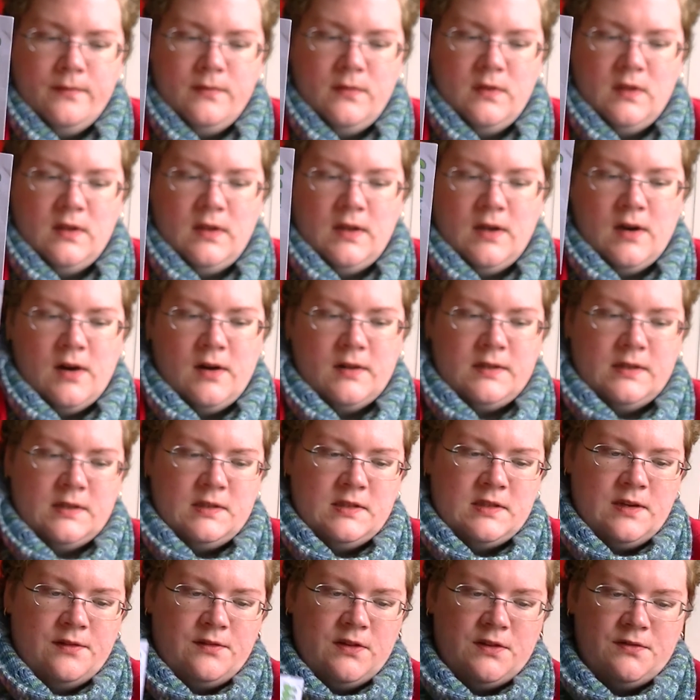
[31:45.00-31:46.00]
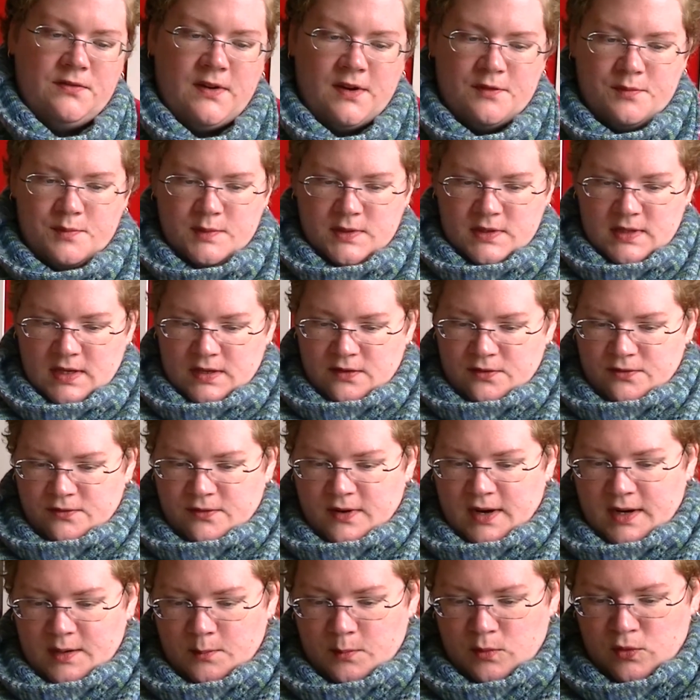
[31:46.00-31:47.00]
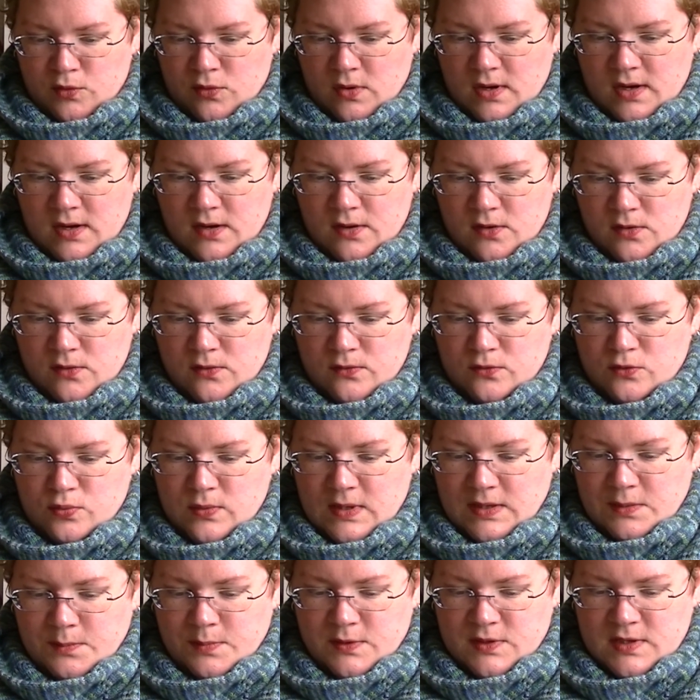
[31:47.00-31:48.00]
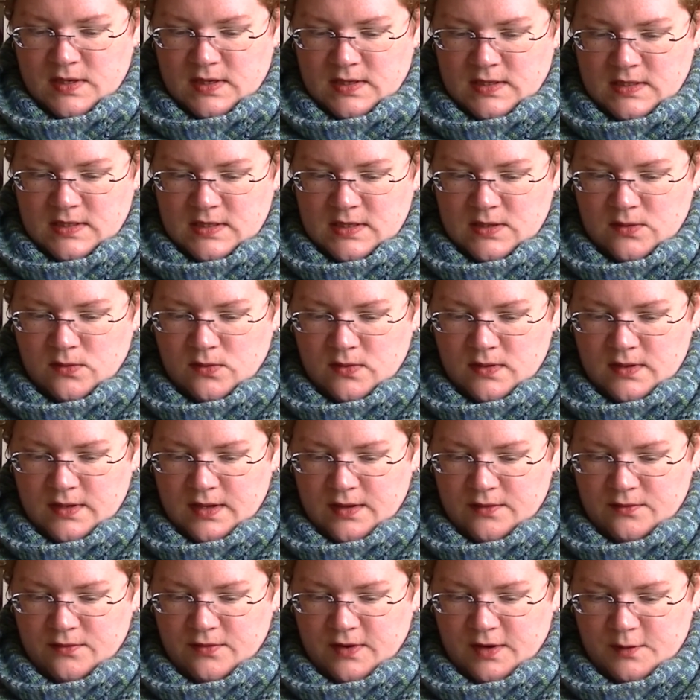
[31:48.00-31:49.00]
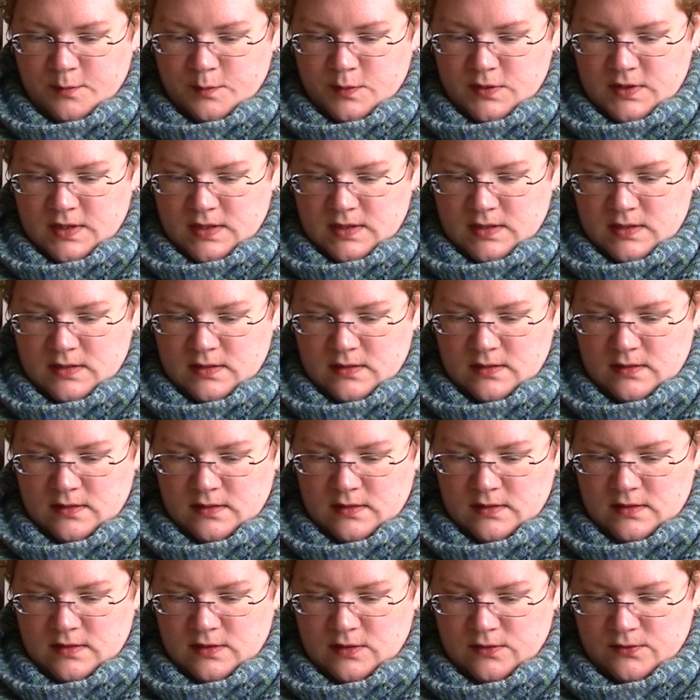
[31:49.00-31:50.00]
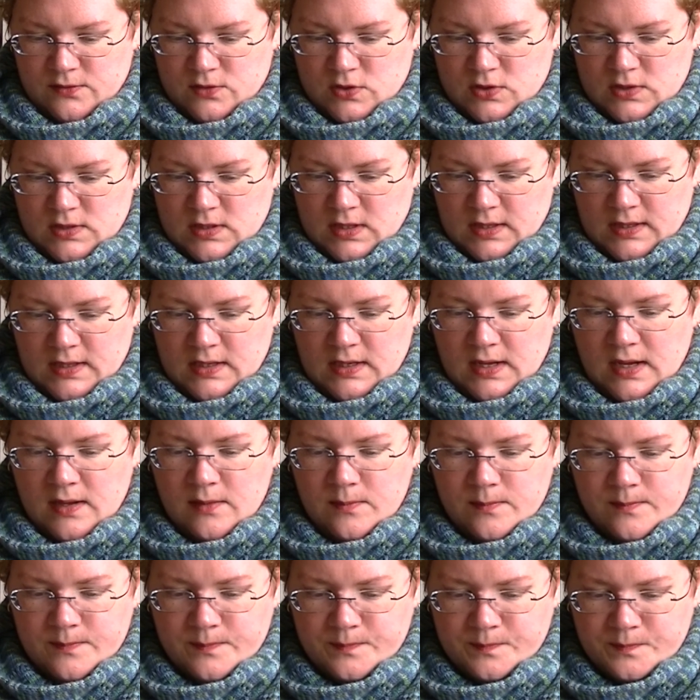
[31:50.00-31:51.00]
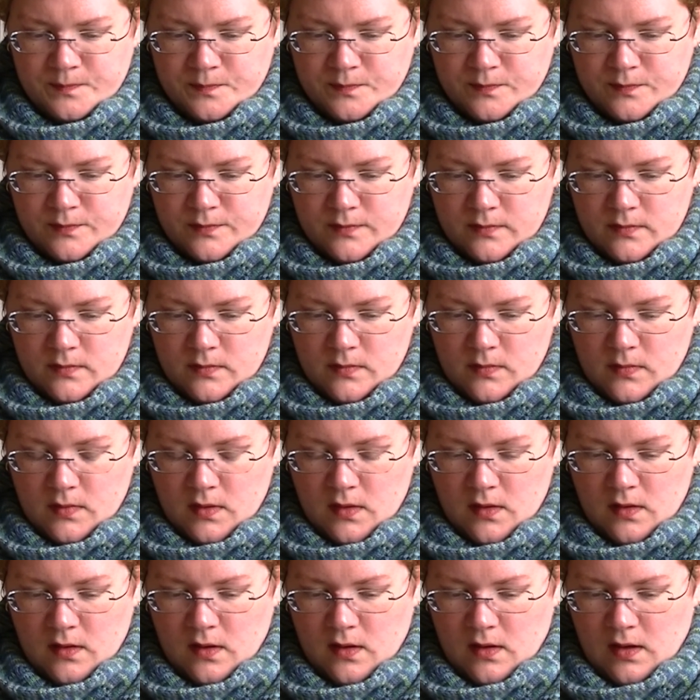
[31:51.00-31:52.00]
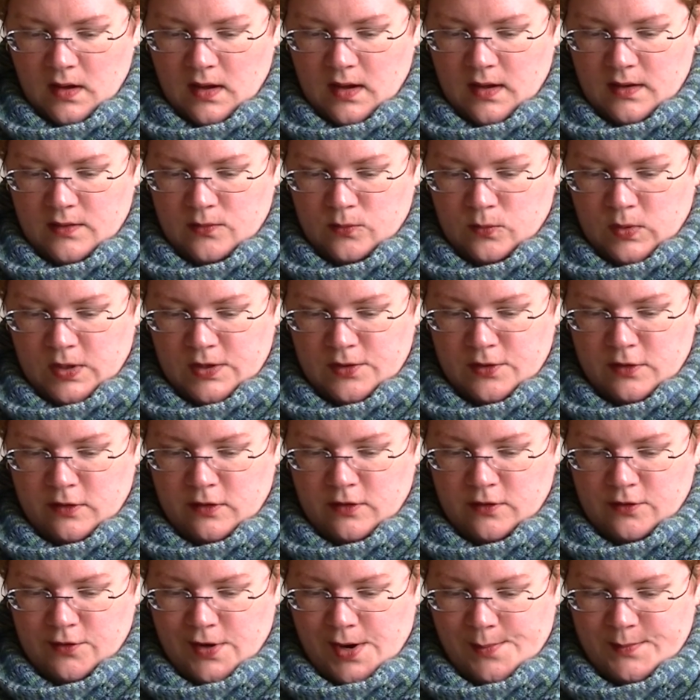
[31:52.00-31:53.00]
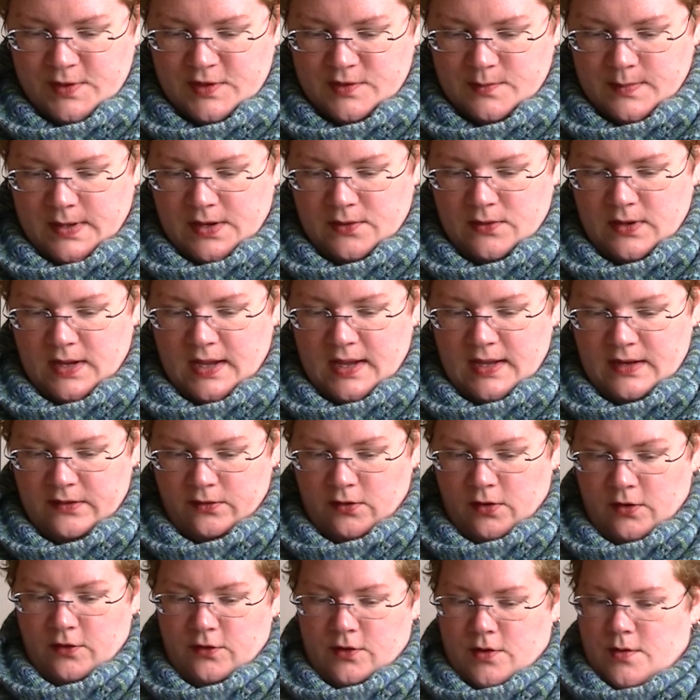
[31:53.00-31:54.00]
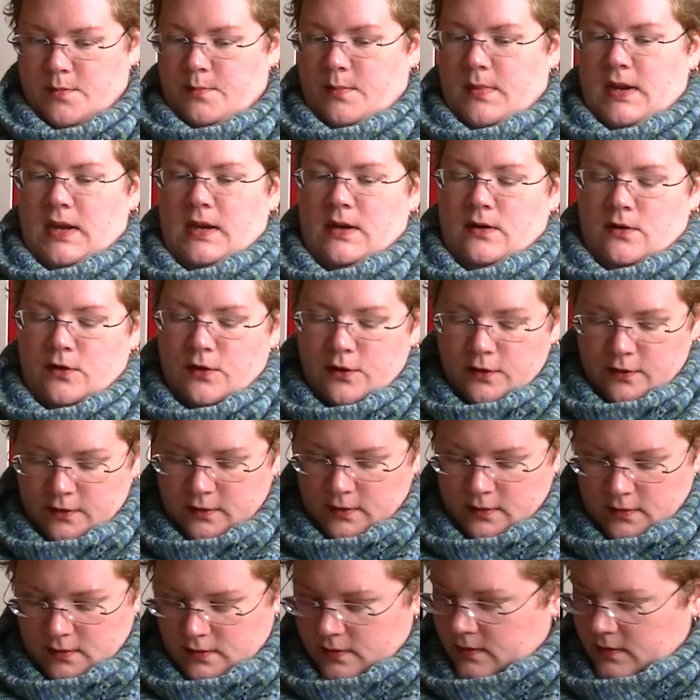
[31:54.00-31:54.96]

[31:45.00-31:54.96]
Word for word: The yarn is 75% fine merino, 20% silk and 5% silver stellina. And 100 gram is about 800 meters.